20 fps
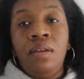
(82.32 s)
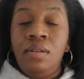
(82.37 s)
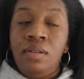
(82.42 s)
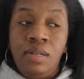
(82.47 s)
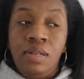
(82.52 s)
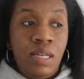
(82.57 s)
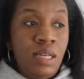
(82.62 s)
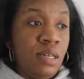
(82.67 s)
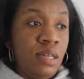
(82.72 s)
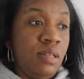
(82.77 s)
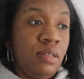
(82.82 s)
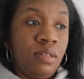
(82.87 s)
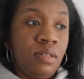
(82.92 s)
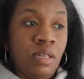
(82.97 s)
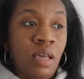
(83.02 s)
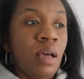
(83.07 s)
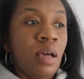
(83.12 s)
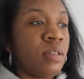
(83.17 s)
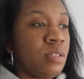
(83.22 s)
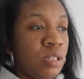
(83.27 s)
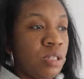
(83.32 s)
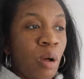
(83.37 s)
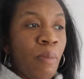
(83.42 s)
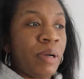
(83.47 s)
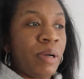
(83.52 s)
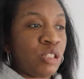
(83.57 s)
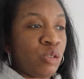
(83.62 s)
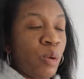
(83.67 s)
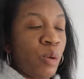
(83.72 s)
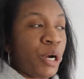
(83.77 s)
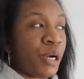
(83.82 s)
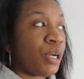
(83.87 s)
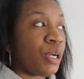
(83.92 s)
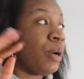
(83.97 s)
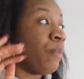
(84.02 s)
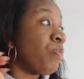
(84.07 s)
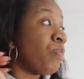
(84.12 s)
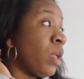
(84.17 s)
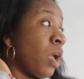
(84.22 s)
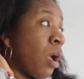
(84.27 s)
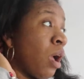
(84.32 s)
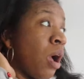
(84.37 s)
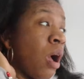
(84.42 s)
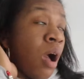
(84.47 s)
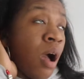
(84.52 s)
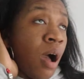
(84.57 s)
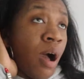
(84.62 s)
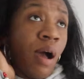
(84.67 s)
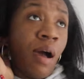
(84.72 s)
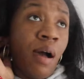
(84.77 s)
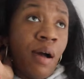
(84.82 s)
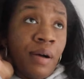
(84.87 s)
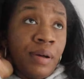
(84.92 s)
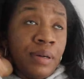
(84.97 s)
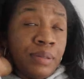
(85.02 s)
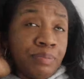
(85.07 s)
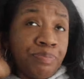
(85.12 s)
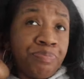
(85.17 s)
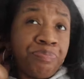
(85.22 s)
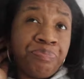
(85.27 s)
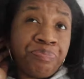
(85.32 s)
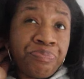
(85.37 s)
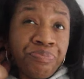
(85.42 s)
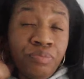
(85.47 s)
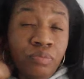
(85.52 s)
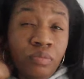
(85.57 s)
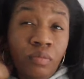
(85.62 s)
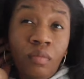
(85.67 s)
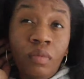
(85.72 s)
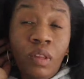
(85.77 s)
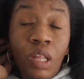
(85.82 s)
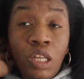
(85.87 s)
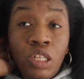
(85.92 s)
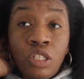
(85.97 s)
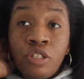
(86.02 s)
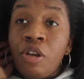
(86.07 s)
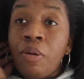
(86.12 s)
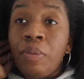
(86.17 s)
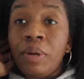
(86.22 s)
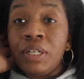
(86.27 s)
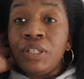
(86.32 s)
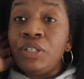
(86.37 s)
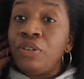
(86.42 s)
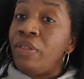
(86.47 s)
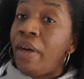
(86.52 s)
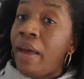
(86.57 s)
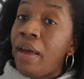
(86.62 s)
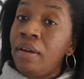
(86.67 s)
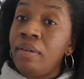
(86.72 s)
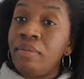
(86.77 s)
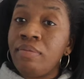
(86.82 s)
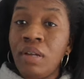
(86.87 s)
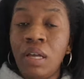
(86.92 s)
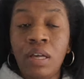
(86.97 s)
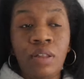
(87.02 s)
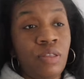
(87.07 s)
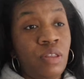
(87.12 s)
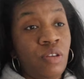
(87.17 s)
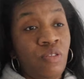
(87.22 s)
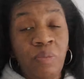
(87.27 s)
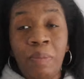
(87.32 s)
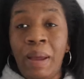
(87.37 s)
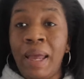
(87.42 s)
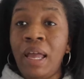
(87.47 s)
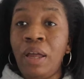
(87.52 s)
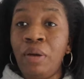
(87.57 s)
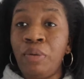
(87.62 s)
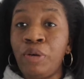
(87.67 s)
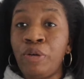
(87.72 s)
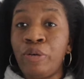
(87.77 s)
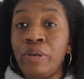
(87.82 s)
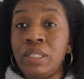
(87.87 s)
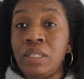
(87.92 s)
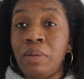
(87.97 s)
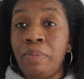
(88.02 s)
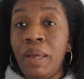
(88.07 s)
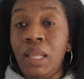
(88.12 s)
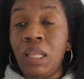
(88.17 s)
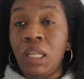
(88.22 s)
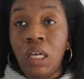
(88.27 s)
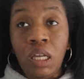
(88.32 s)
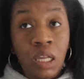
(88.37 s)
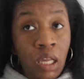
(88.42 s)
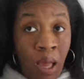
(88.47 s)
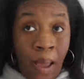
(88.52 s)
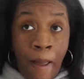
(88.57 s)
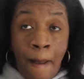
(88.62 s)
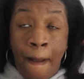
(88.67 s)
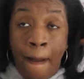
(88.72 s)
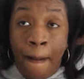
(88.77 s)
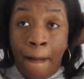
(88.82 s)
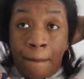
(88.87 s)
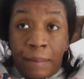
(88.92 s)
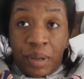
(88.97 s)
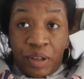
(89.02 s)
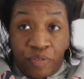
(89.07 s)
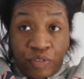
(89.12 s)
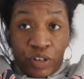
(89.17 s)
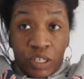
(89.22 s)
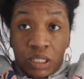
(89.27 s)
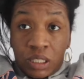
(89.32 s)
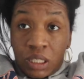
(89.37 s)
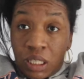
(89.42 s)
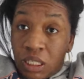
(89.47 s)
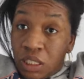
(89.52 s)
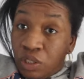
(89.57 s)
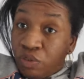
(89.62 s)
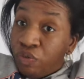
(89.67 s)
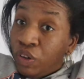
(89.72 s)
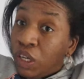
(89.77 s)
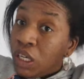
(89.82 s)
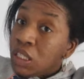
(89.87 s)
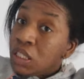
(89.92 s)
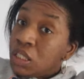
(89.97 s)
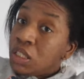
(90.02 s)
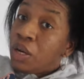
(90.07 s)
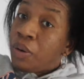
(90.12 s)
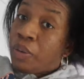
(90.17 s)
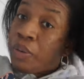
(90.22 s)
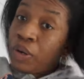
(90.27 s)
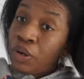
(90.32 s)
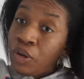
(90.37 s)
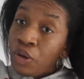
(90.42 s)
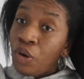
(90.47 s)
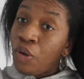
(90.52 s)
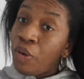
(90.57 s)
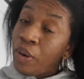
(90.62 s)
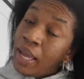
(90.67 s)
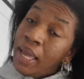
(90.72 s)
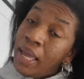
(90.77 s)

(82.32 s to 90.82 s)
needs so much work. Um, so I'm going to do that. And then we might hang with Chris and Bella. But first things first, we're going to go